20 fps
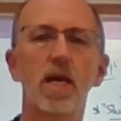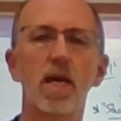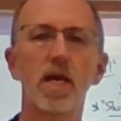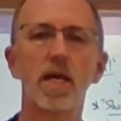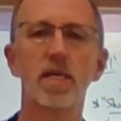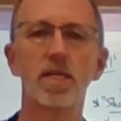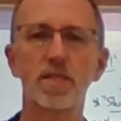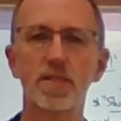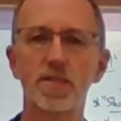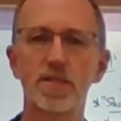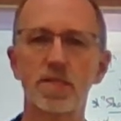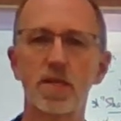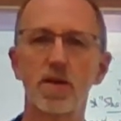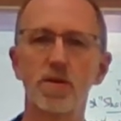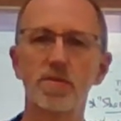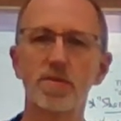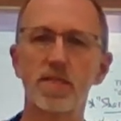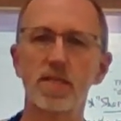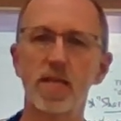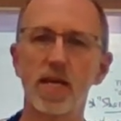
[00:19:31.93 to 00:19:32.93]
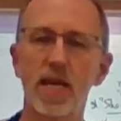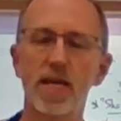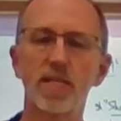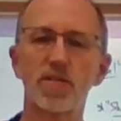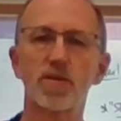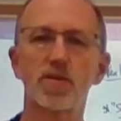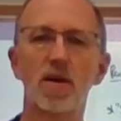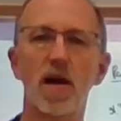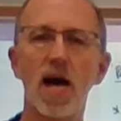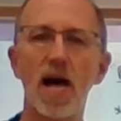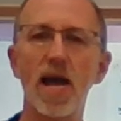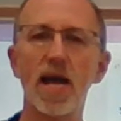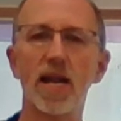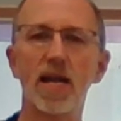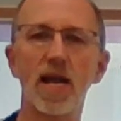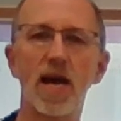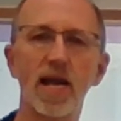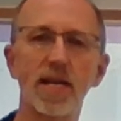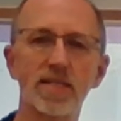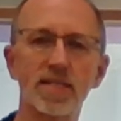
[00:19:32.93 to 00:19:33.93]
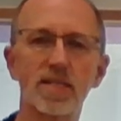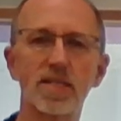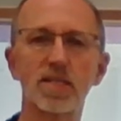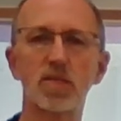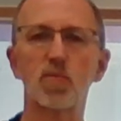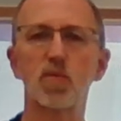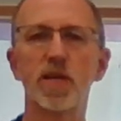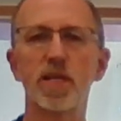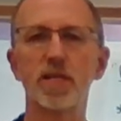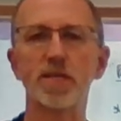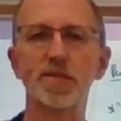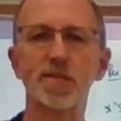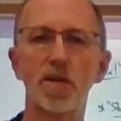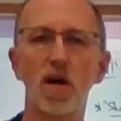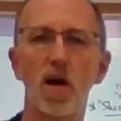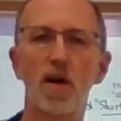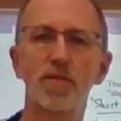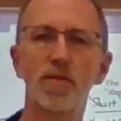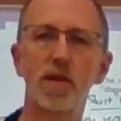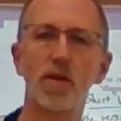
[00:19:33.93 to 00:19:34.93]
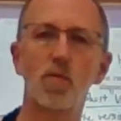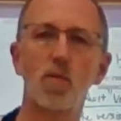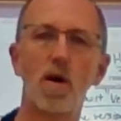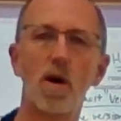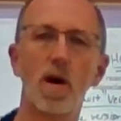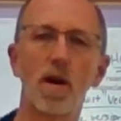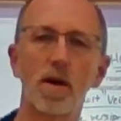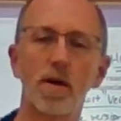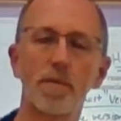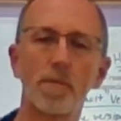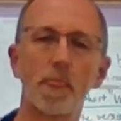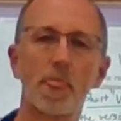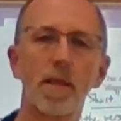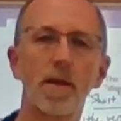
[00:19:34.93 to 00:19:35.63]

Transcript: it dissociates or ionizes when dissolved in water.